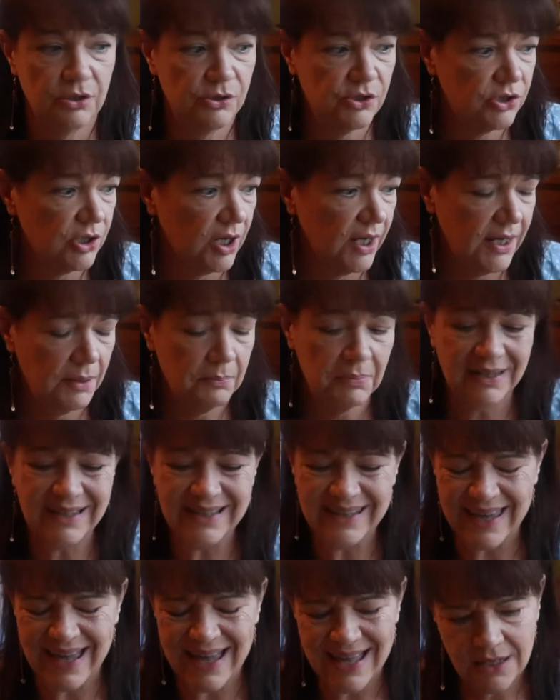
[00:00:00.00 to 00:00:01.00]
you style it. But
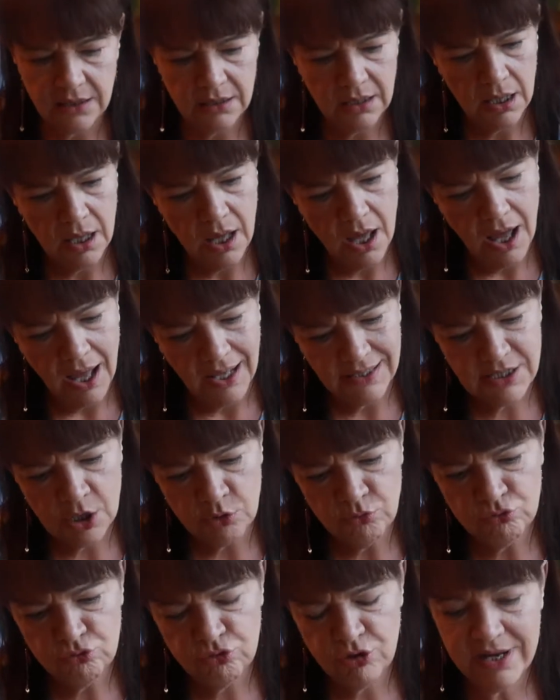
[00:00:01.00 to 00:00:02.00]
again, I
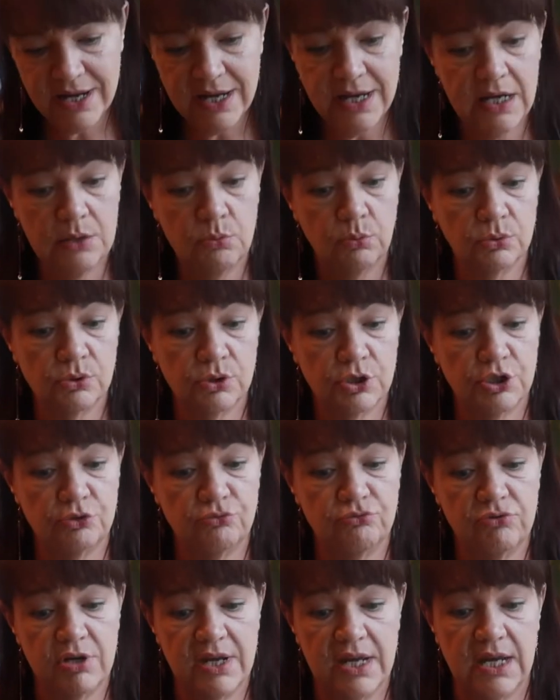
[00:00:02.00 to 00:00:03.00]
don't really want to
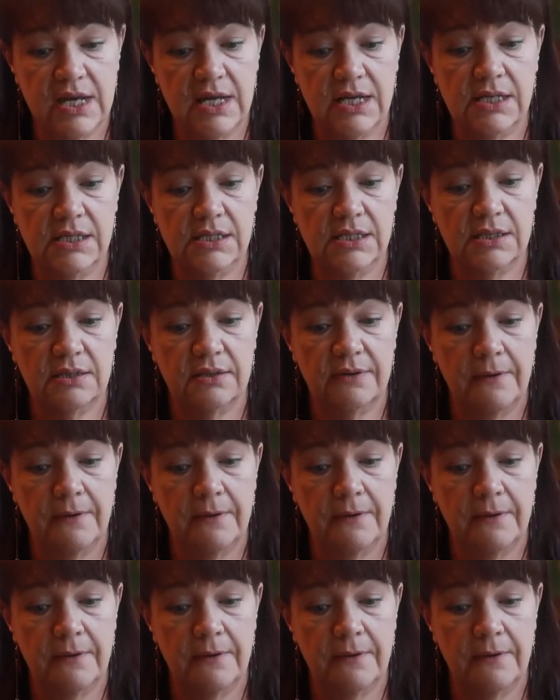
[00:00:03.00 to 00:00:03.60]
read.